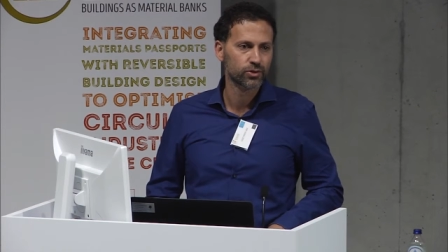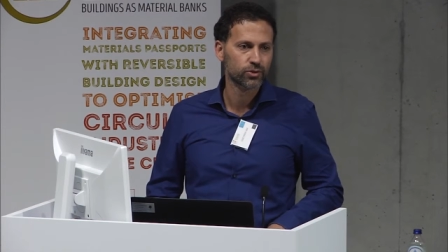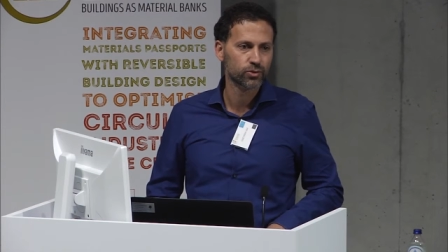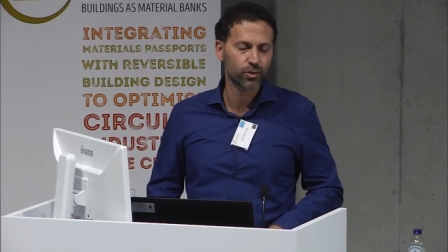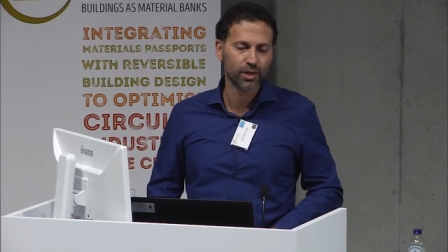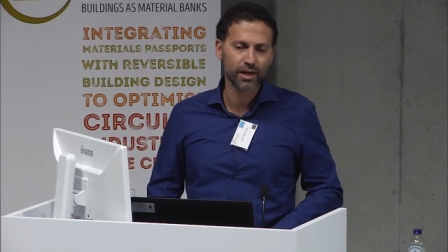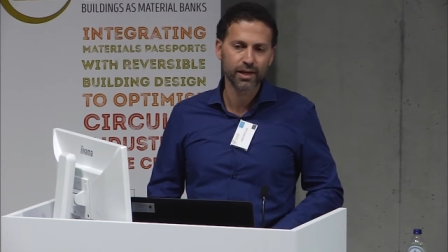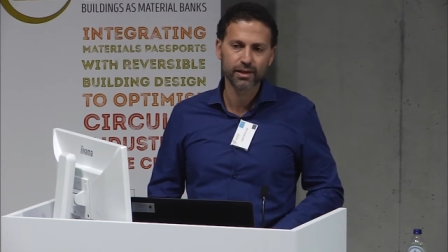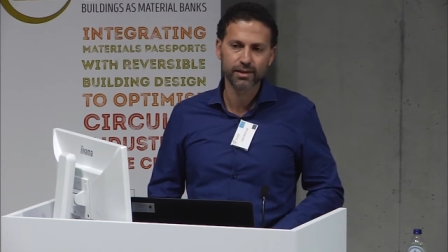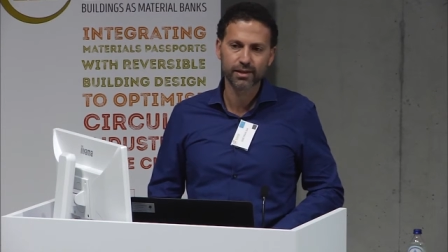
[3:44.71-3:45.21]

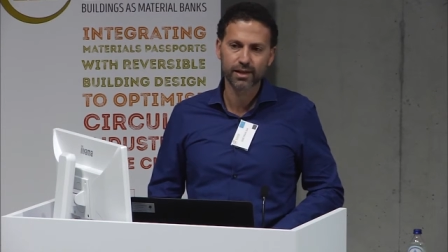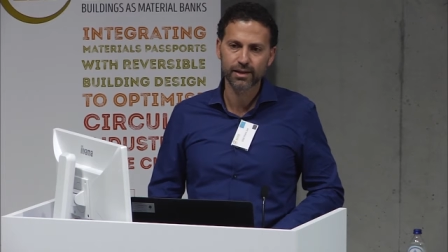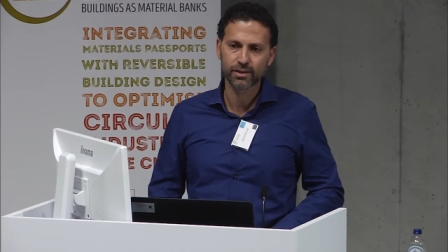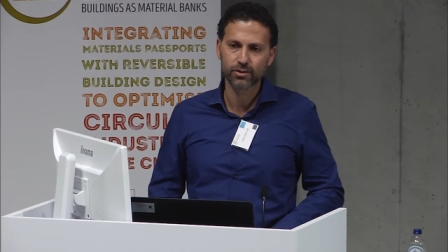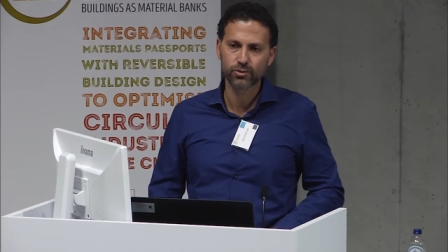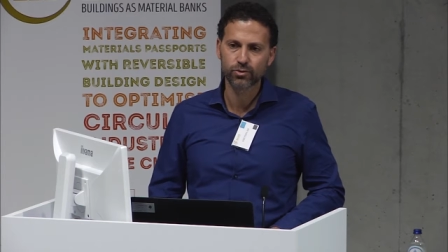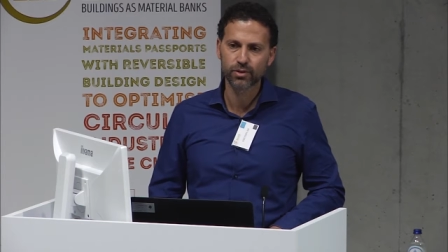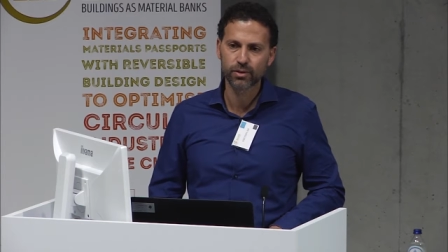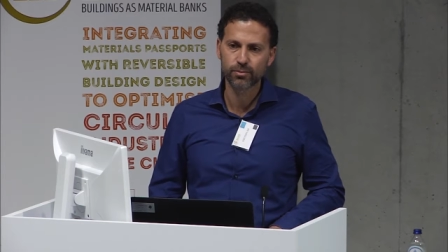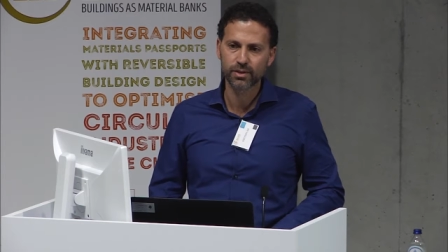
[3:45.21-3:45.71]
to link
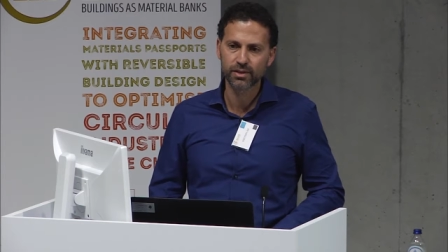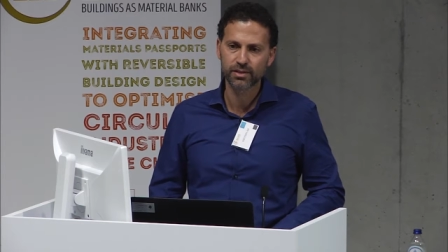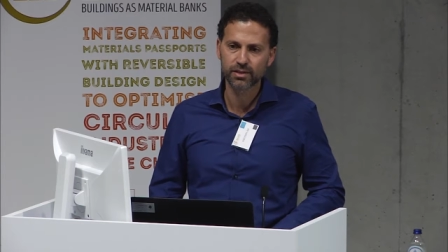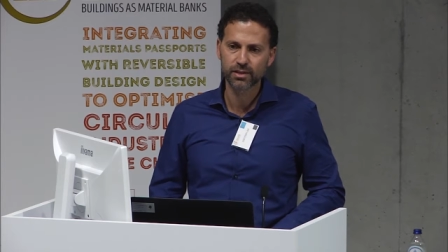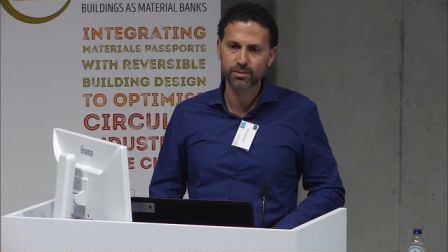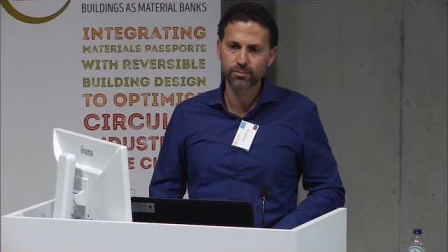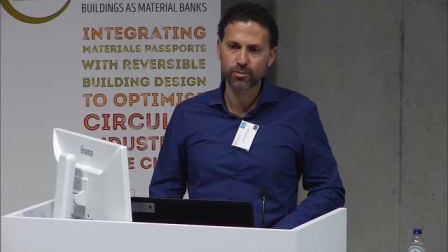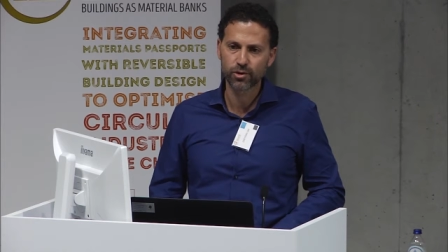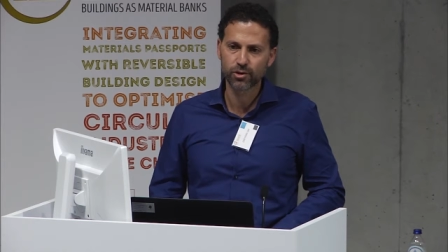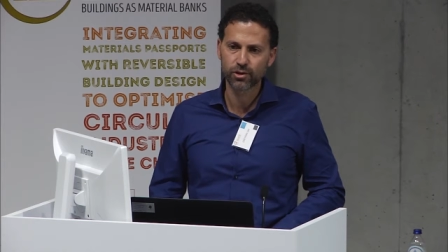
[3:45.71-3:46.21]
that to the
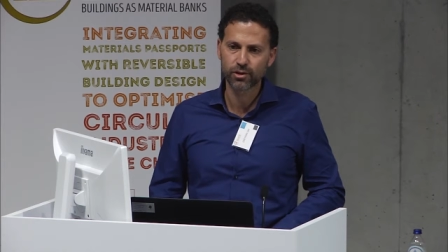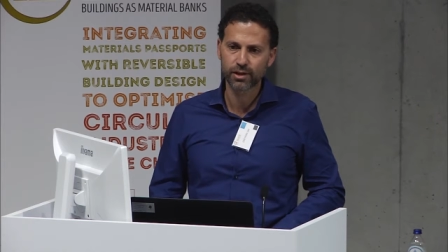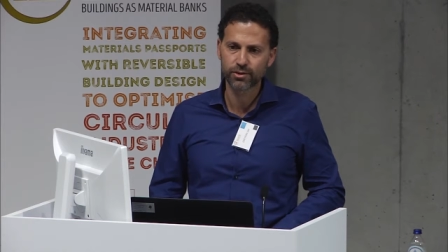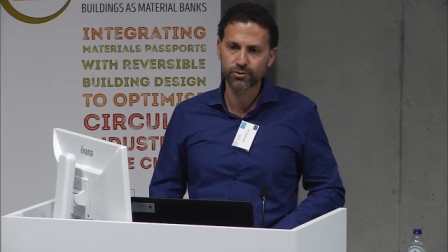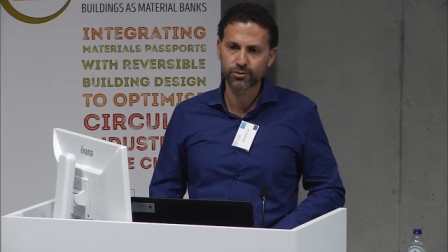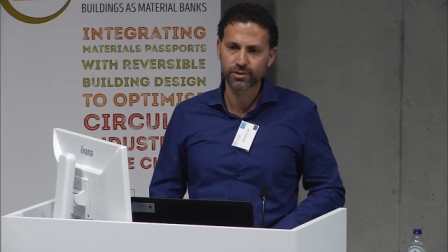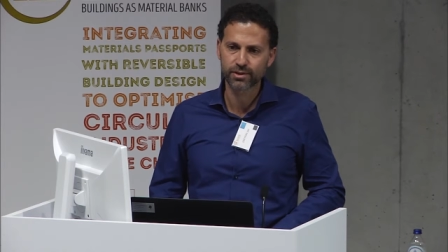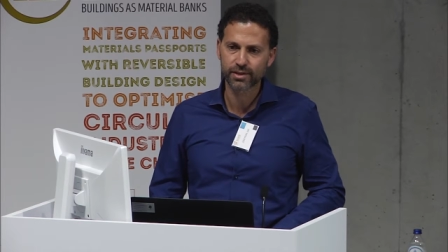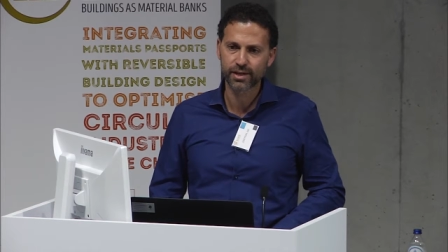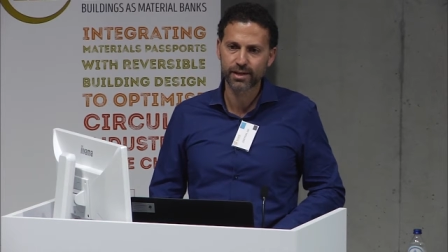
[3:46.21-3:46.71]
business model
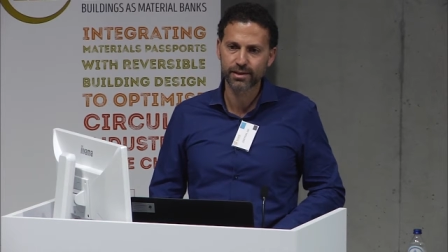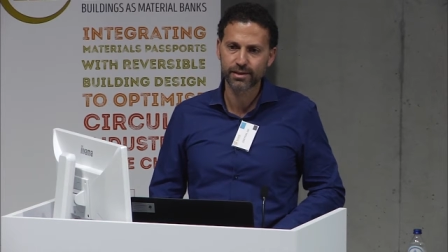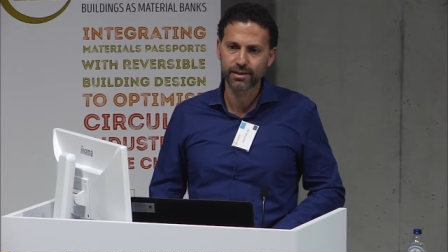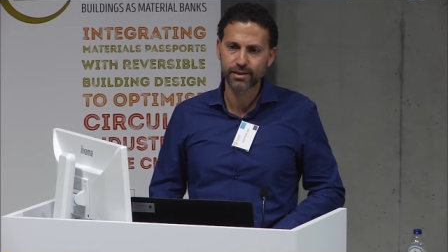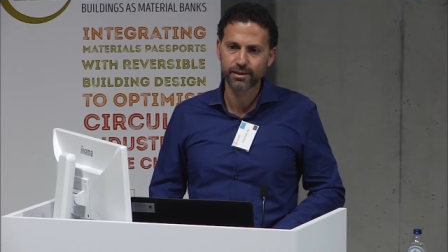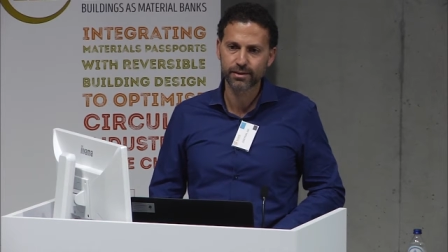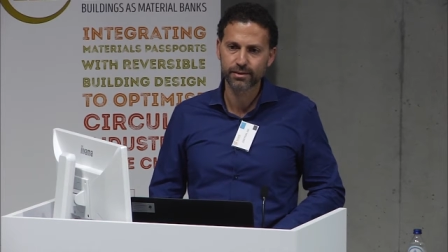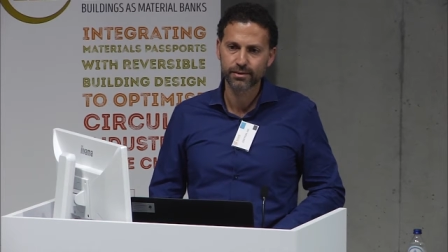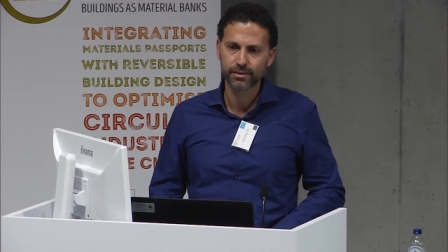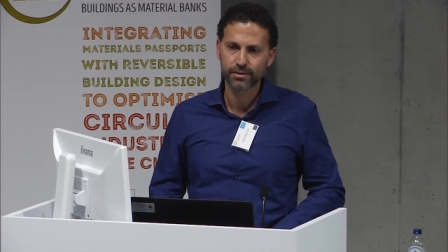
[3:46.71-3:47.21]

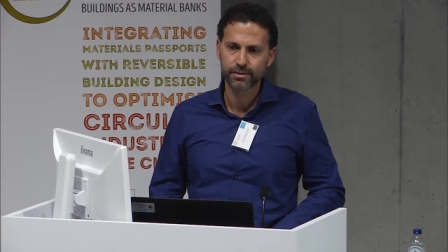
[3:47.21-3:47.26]
understanding,